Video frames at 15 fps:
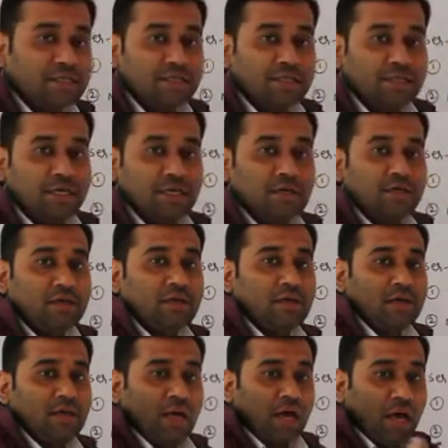written,
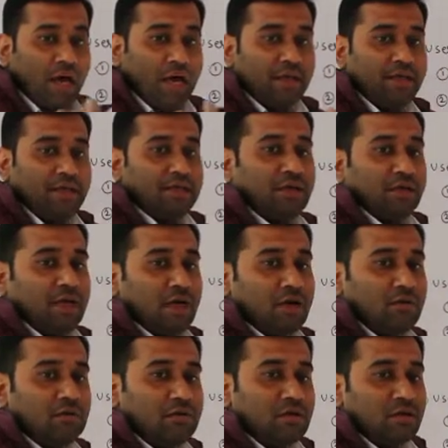and in the
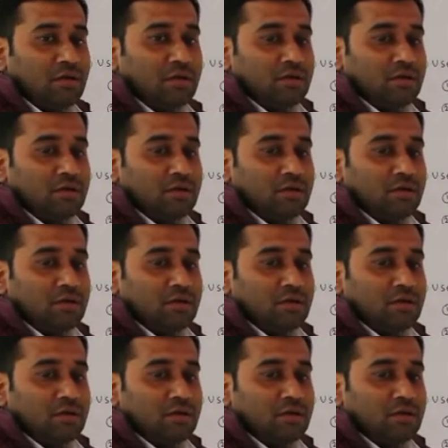now